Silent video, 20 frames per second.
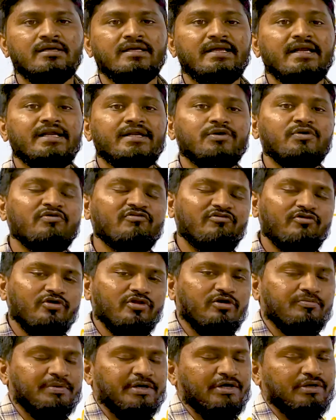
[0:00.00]
and you
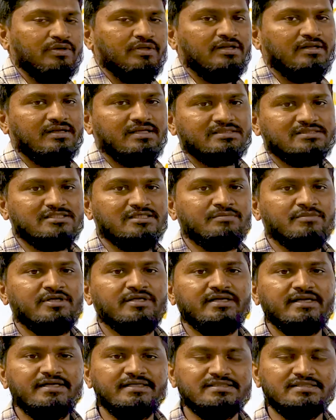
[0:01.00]
follow particular custom or
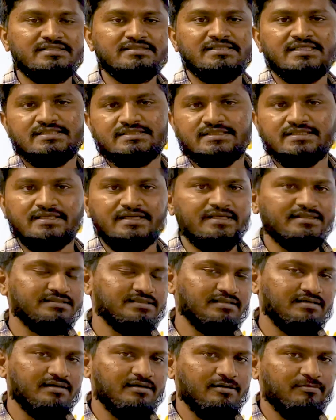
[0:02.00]
traditions, etc., etc.